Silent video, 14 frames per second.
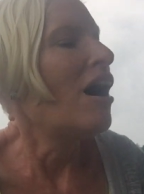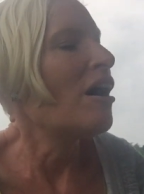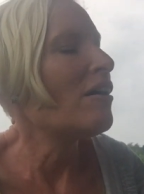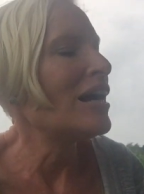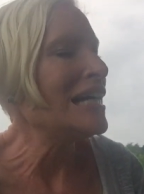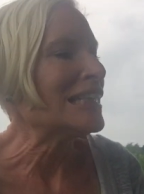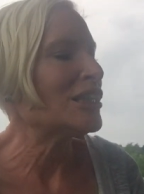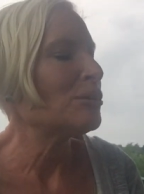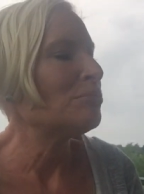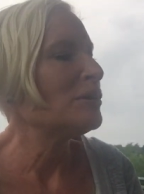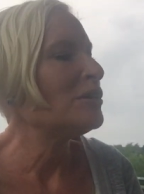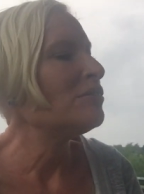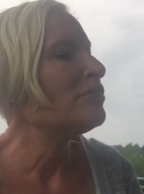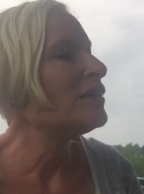all right, so
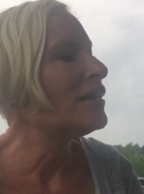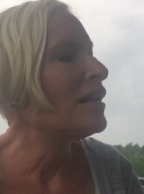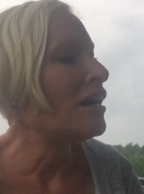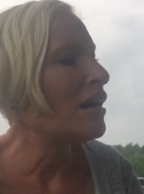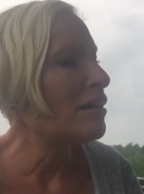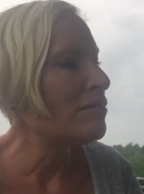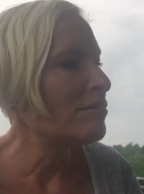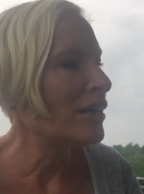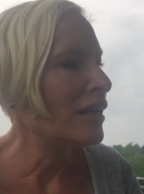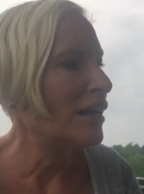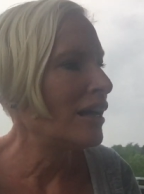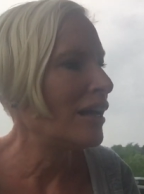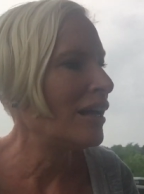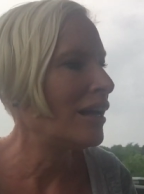beautiful love
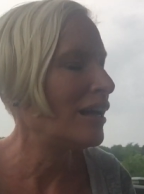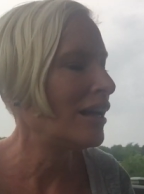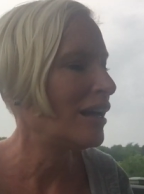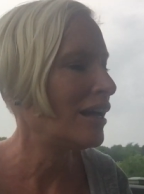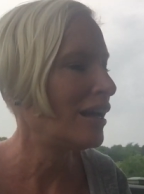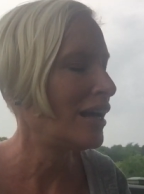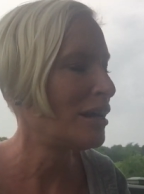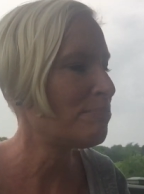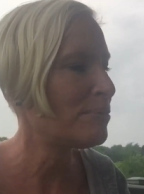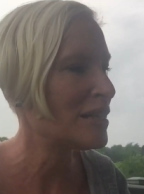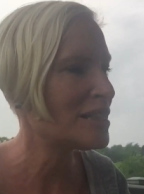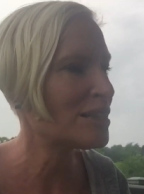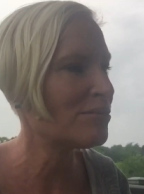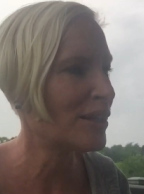and
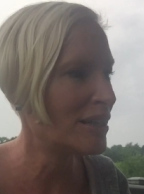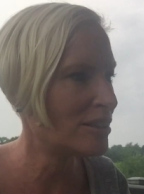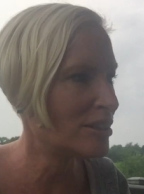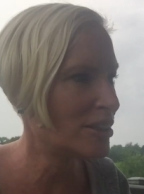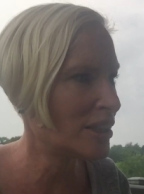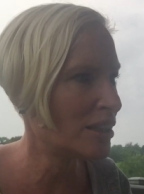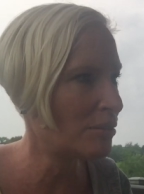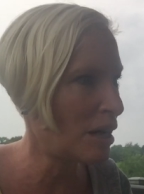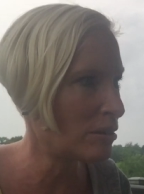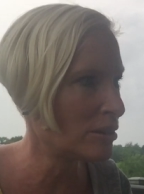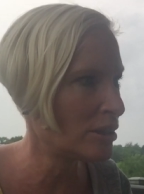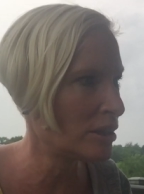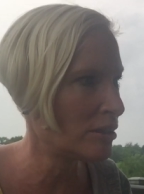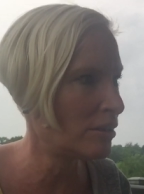peaceful energy
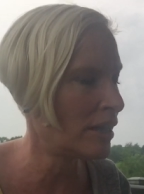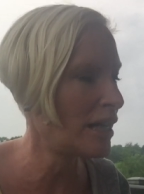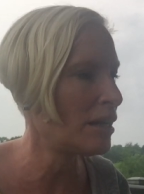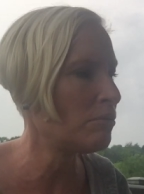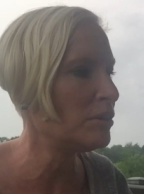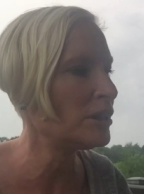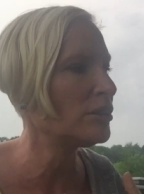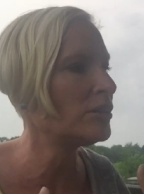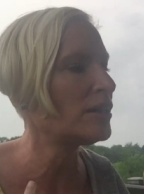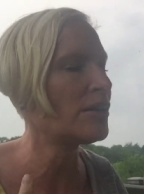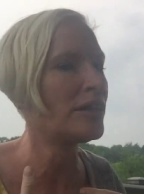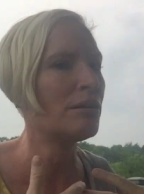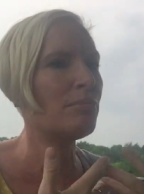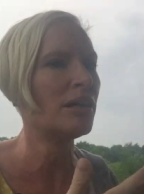around you. And I wish you
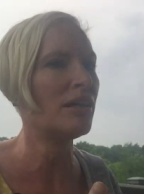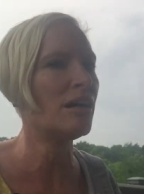nothing but